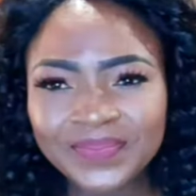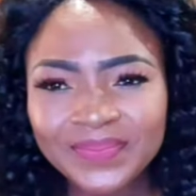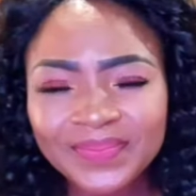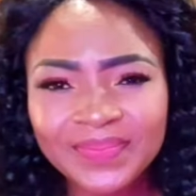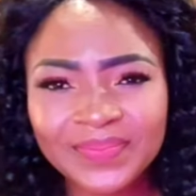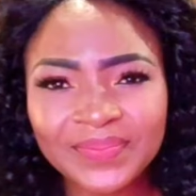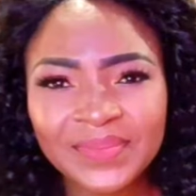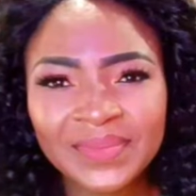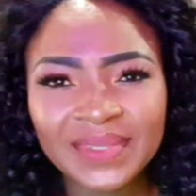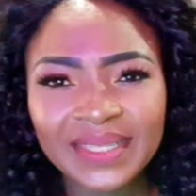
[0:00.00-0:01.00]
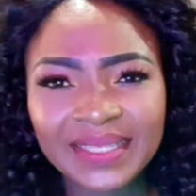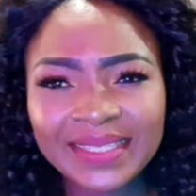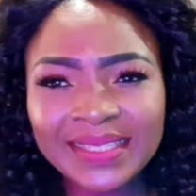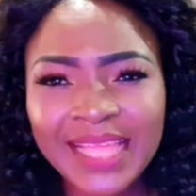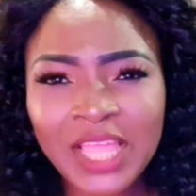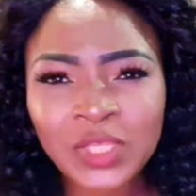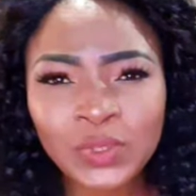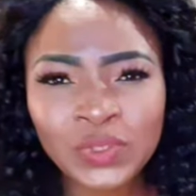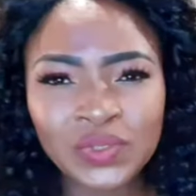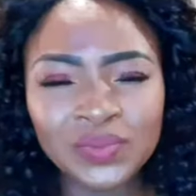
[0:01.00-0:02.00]
Thank you so much.
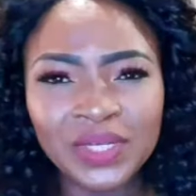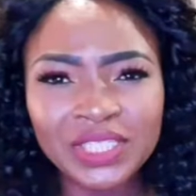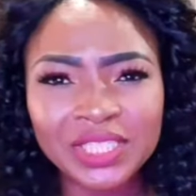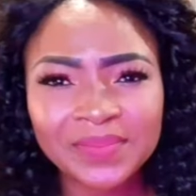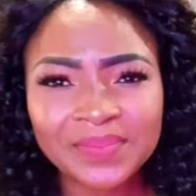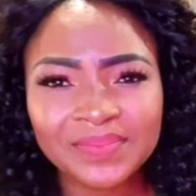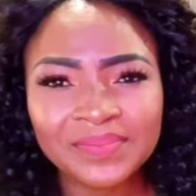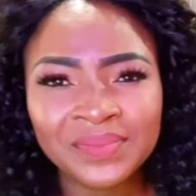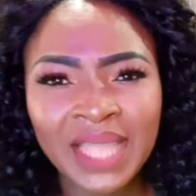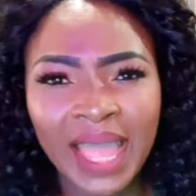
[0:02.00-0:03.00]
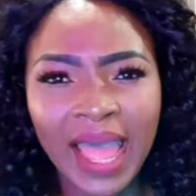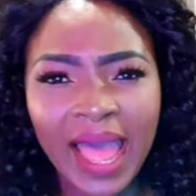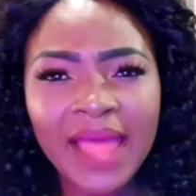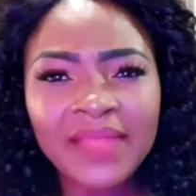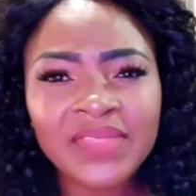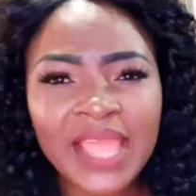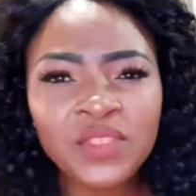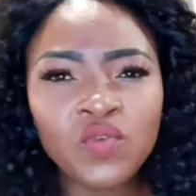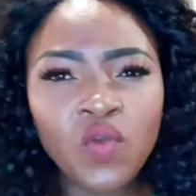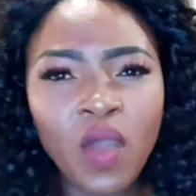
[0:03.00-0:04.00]
And then you go about planning
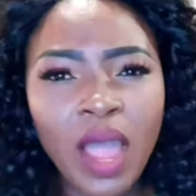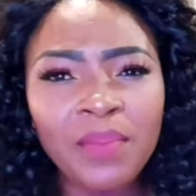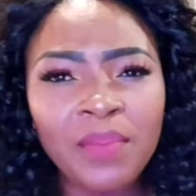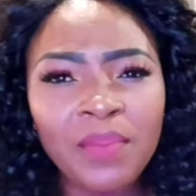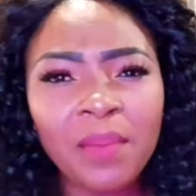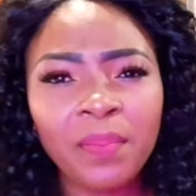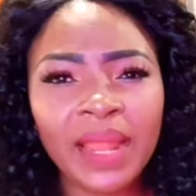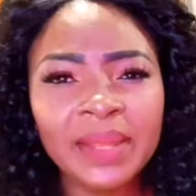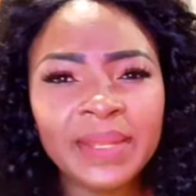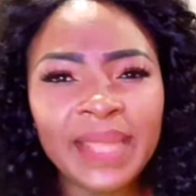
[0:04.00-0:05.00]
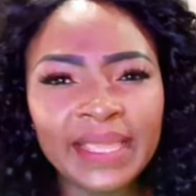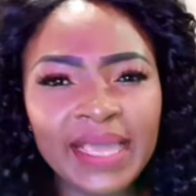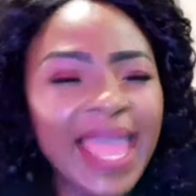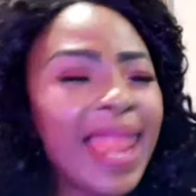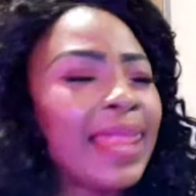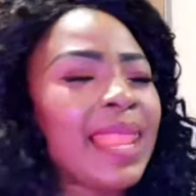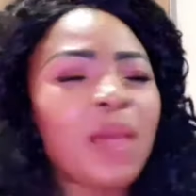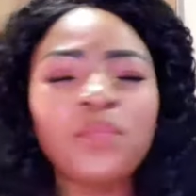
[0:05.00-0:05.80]
an elaborate engagement.